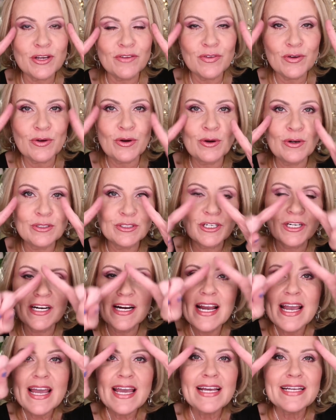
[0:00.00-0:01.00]
if you're older,
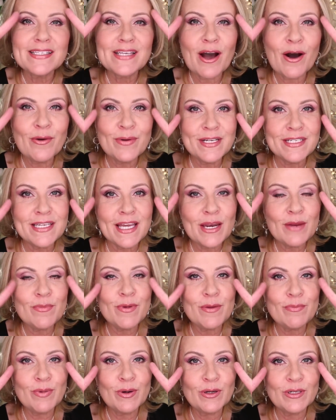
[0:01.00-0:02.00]
it's always gonna
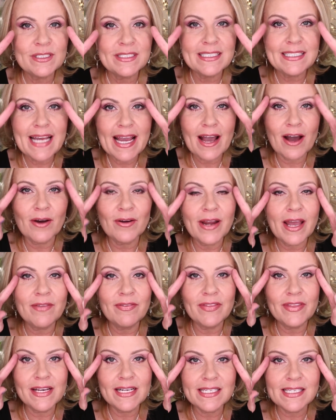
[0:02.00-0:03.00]
be pulled down
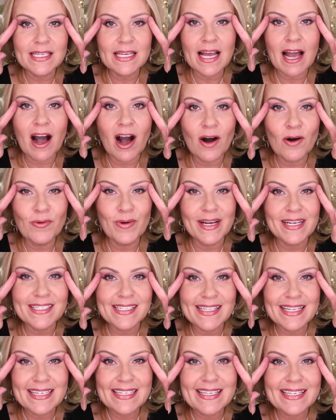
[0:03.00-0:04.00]
and this
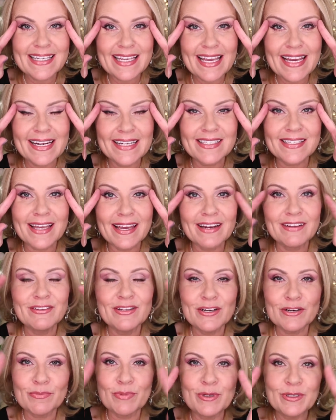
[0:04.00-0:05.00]
always, this skin is gonna
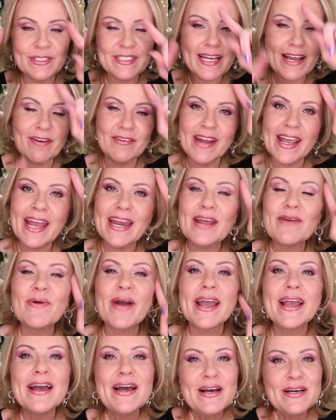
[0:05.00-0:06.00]
look pulled down
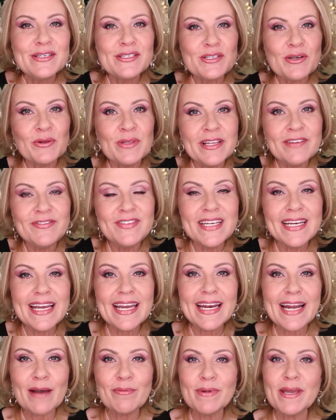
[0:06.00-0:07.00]
anyway. So lifting
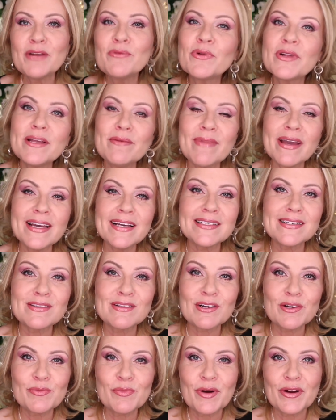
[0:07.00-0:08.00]
it up can really make us
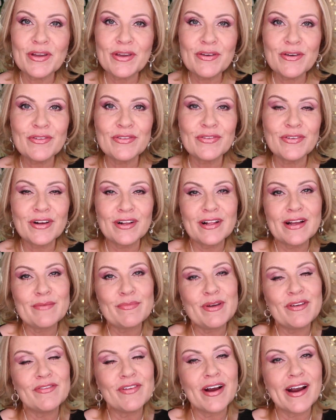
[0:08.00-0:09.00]
look more youthful and
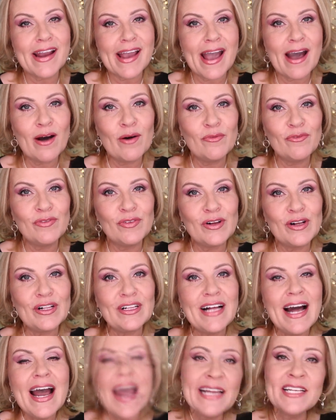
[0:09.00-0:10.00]
be very
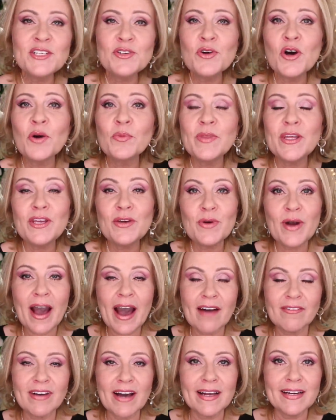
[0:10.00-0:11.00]
helpful. I do hope that you
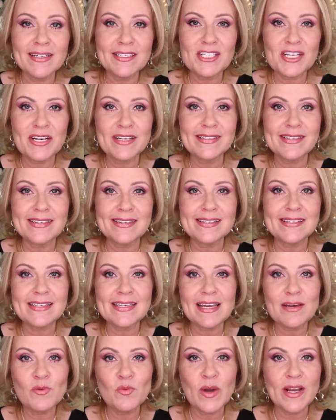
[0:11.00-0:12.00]
have gotten a chance to
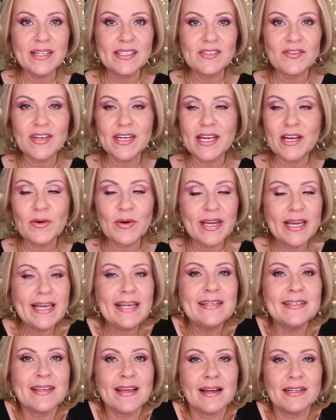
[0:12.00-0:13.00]
see Wayne's video.
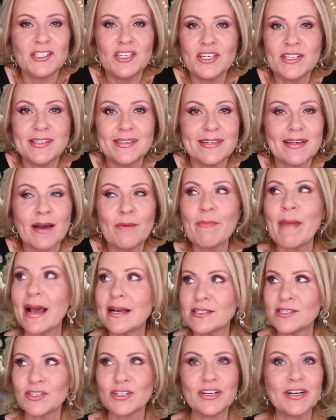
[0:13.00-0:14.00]
He's just a
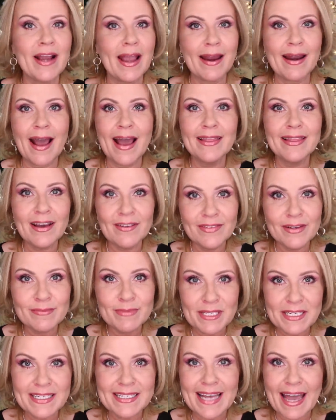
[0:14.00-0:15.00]
master and I love him
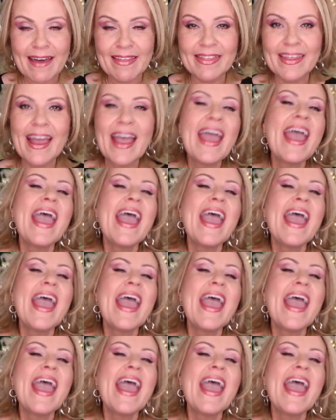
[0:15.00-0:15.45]
to death.